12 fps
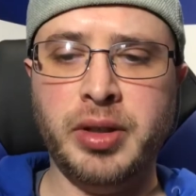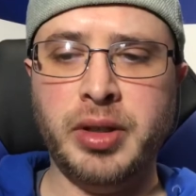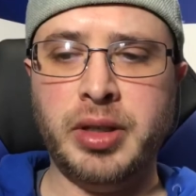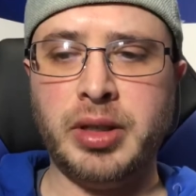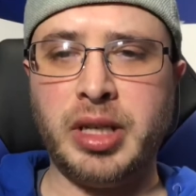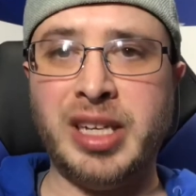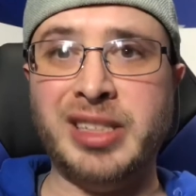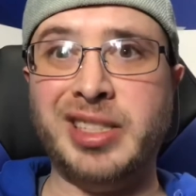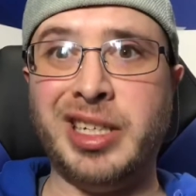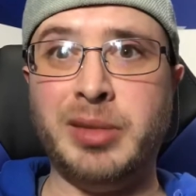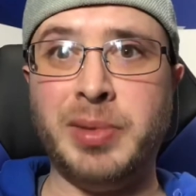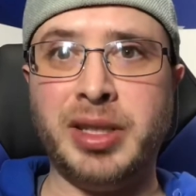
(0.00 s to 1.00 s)
Kind of
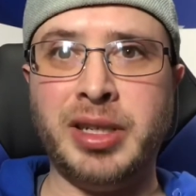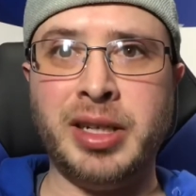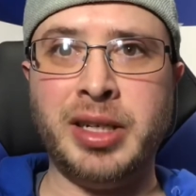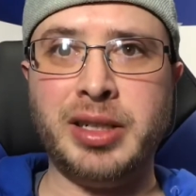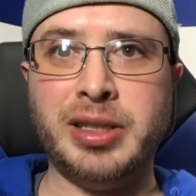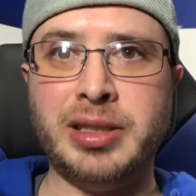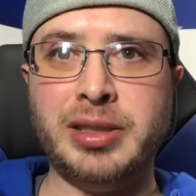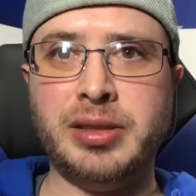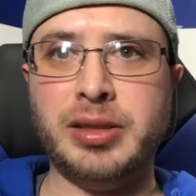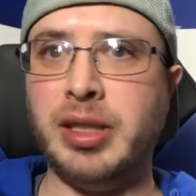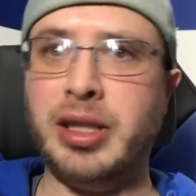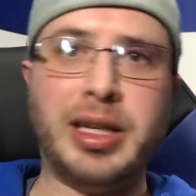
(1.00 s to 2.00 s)
sad about that because
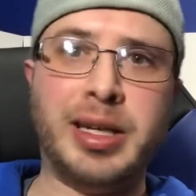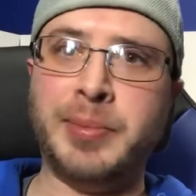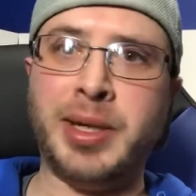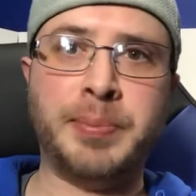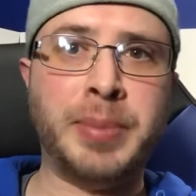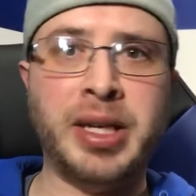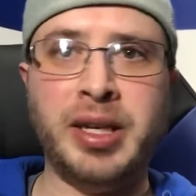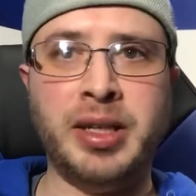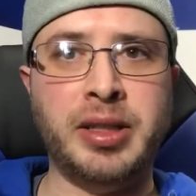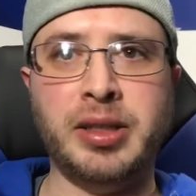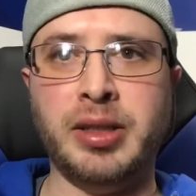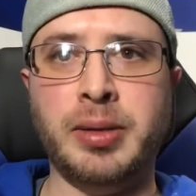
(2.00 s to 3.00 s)
I'm not
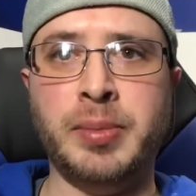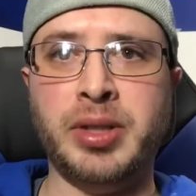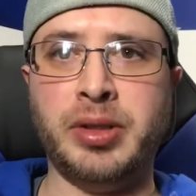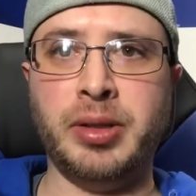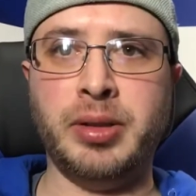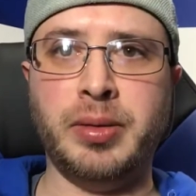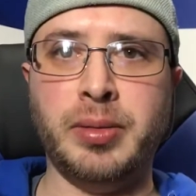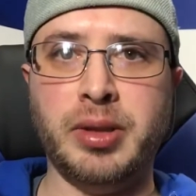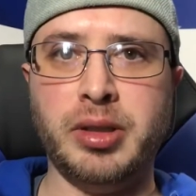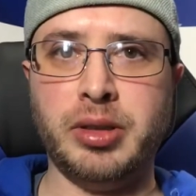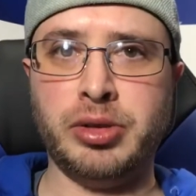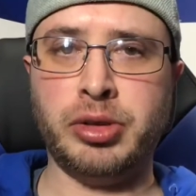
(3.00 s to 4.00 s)
paying a monthly
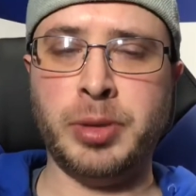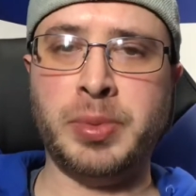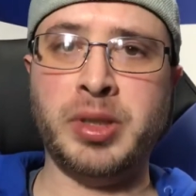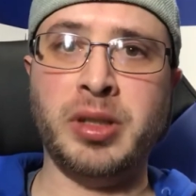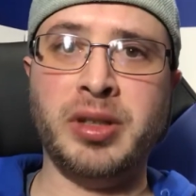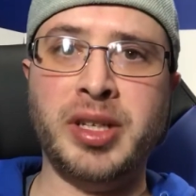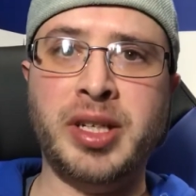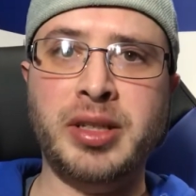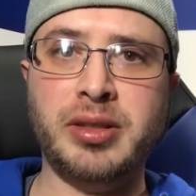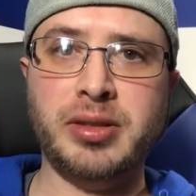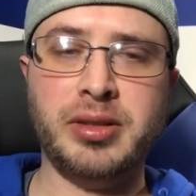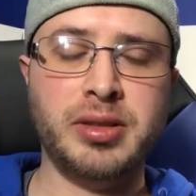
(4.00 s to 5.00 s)
subscription on
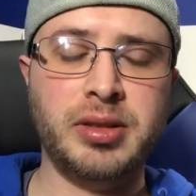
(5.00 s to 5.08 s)
that.